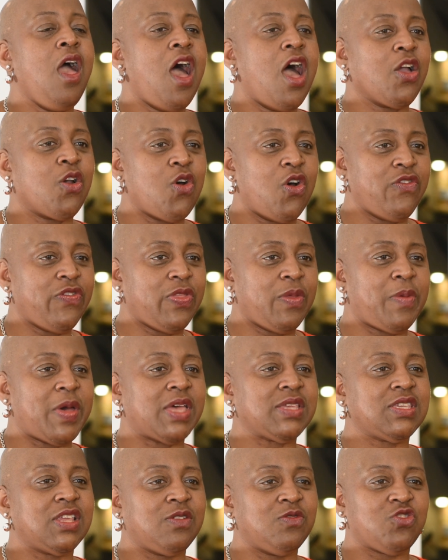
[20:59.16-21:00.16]
I got off the
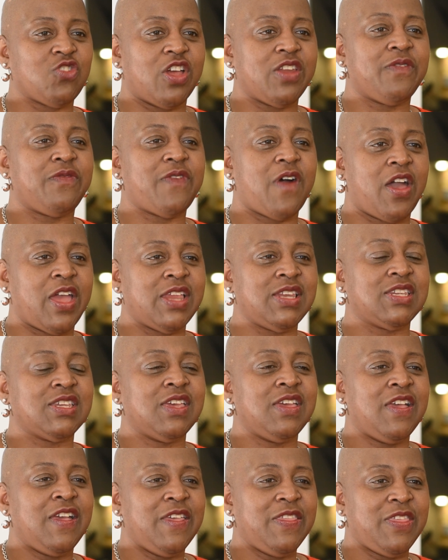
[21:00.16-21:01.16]
bus and I'm trying to find
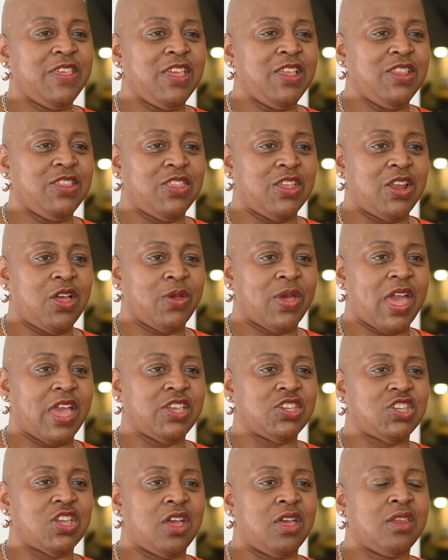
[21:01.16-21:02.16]
the
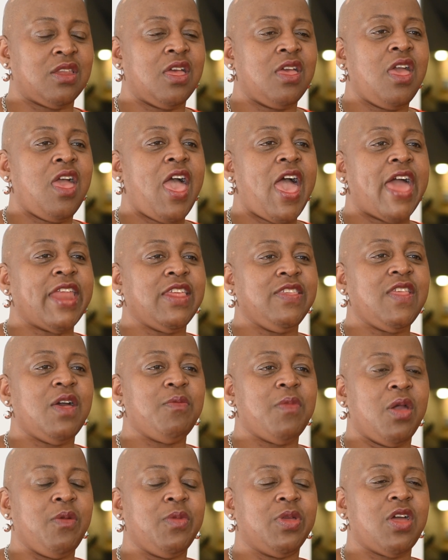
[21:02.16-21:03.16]
location. And in
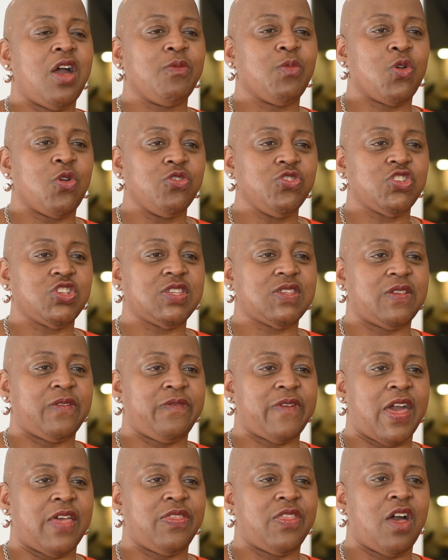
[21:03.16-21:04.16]
that moment, I'm conscious of the
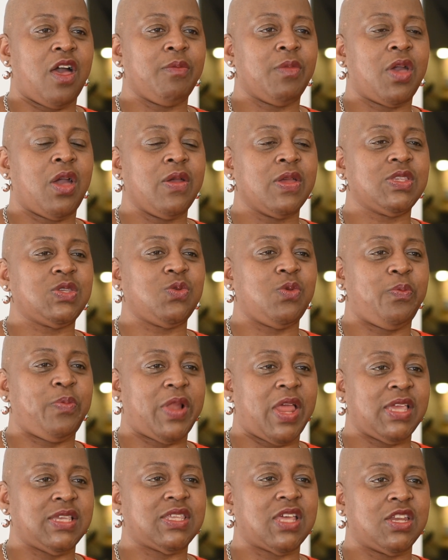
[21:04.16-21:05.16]
fact that I'm going to a
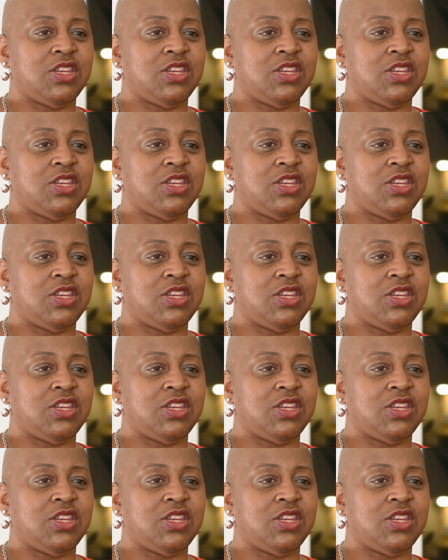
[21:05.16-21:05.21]
place